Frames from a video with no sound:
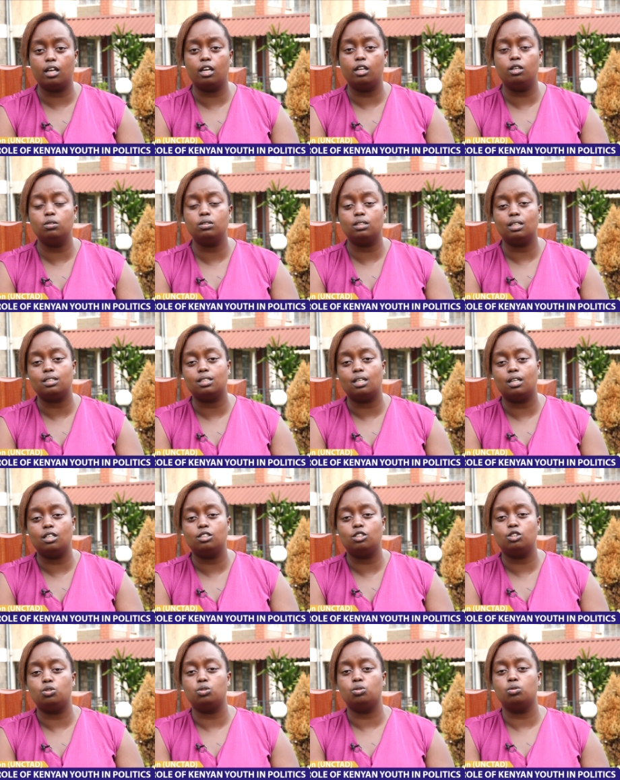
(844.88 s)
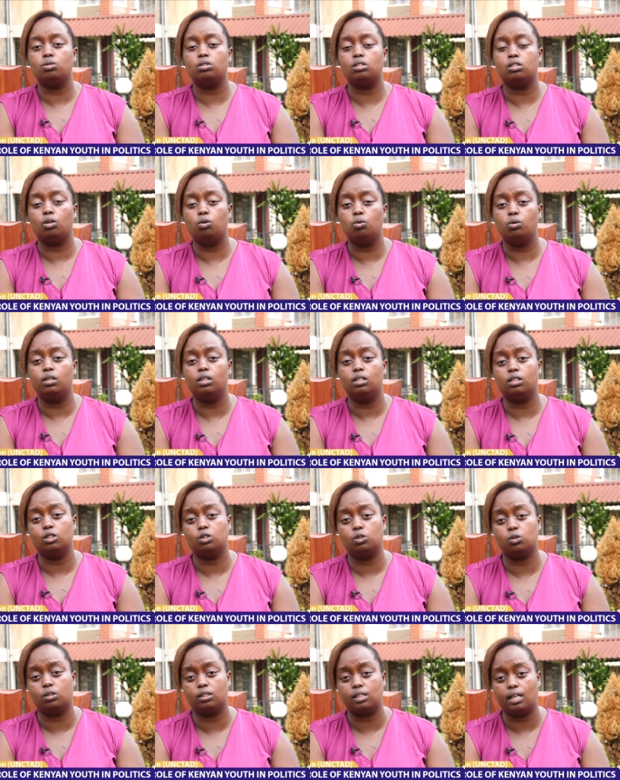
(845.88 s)
can use that energy to do good in the
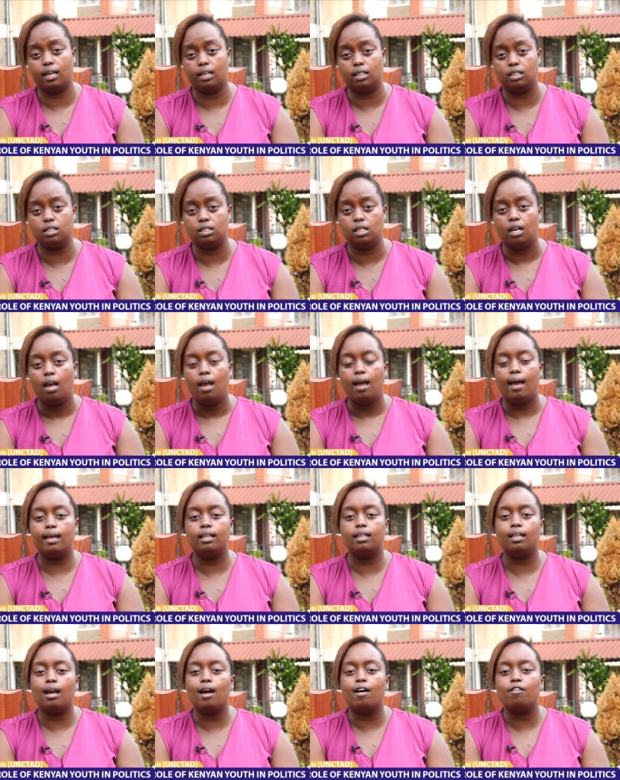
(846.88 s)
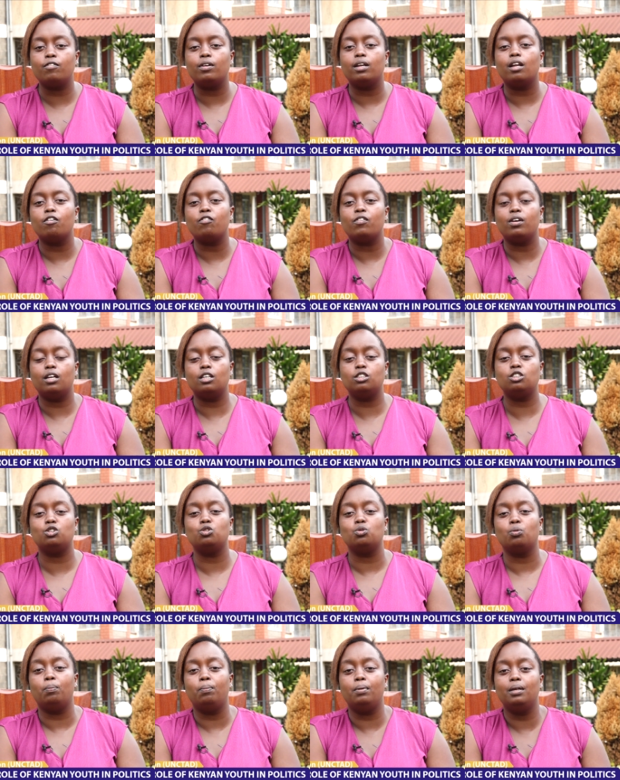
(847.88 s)
society mm-hmm. and they have enough energy
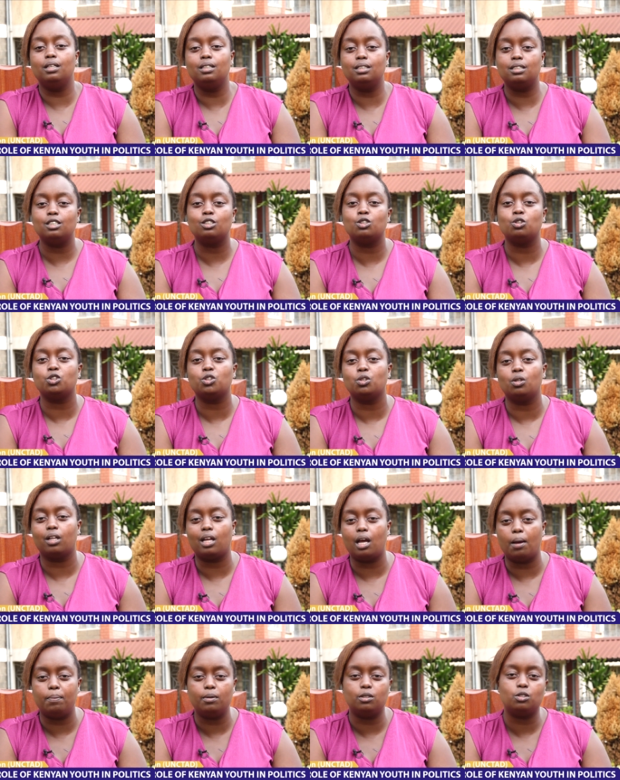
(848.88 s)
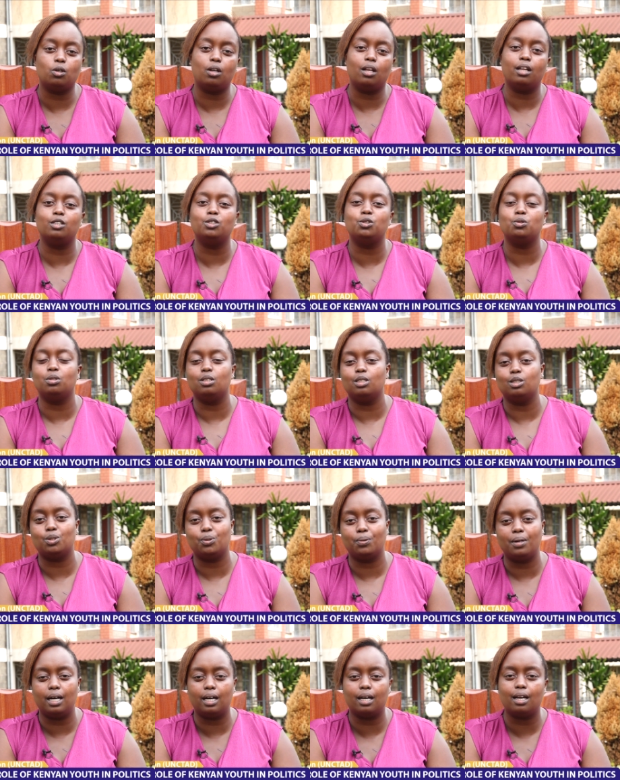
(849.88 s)
to build social capital and to
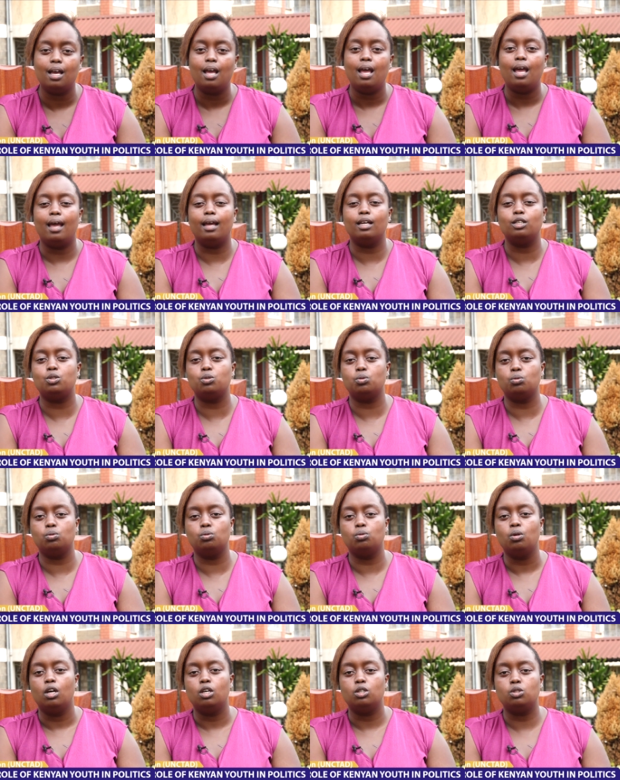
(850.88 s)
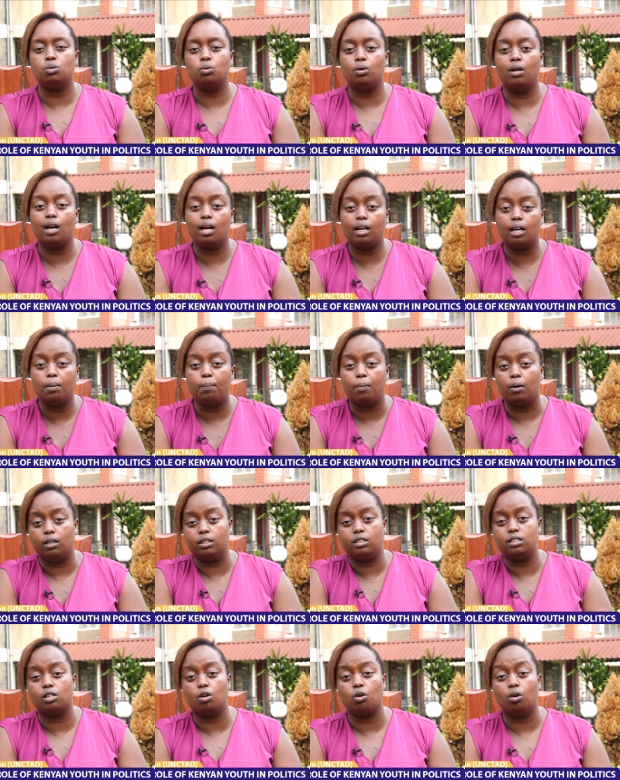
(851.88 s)
network mm-hmm. and to, to garner
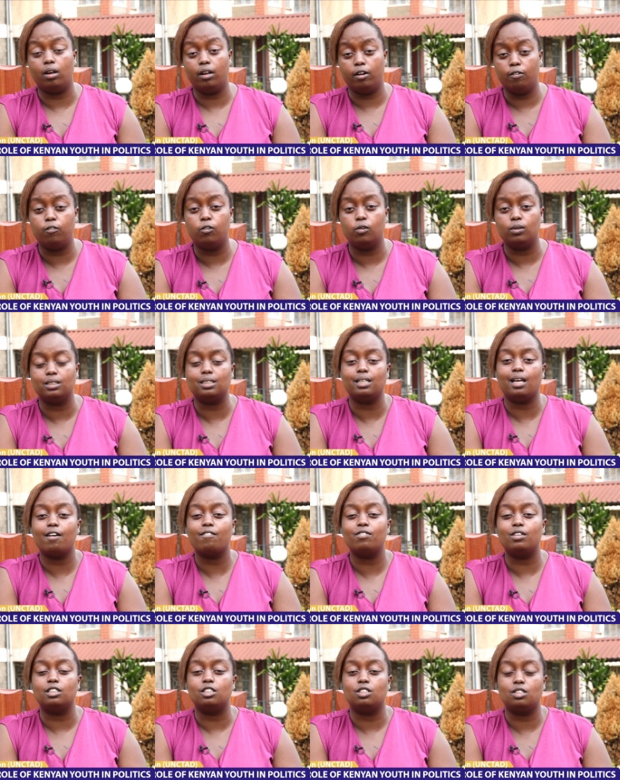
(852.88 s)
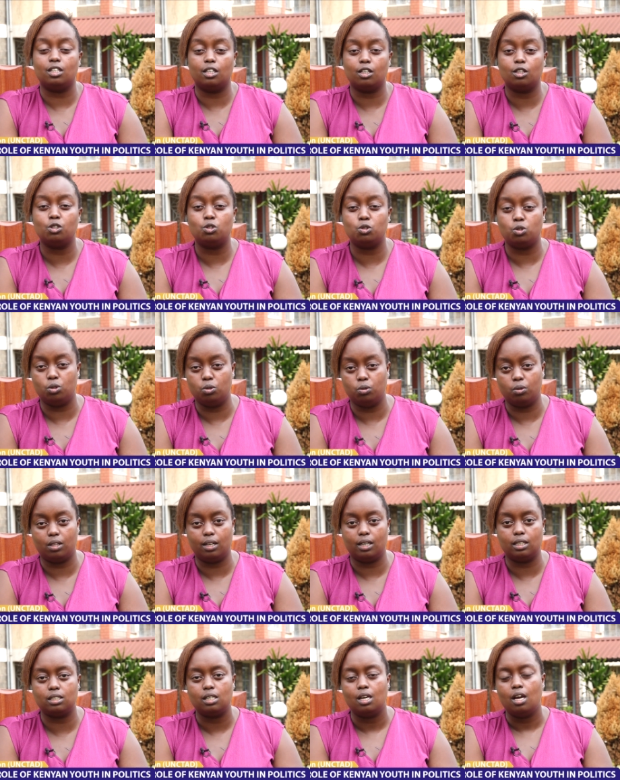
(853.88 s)
political influence. They have the strength to do
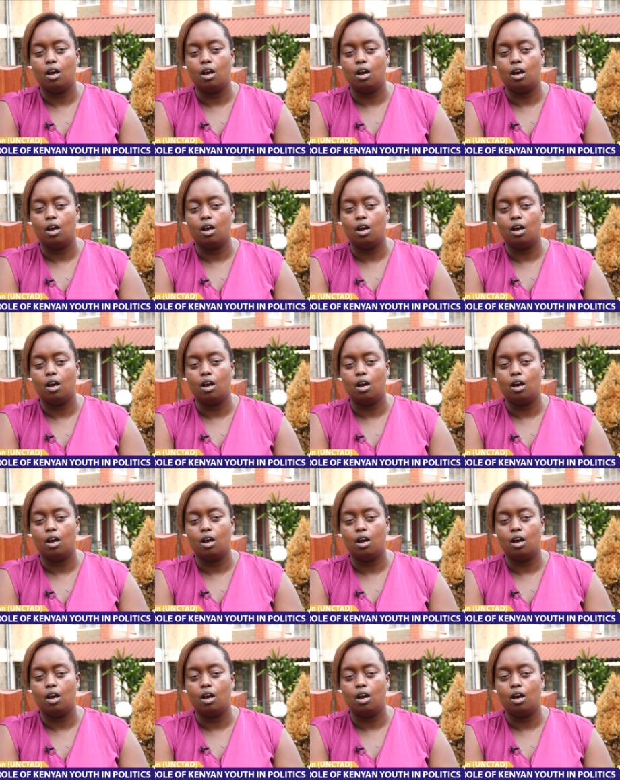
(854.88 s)
that.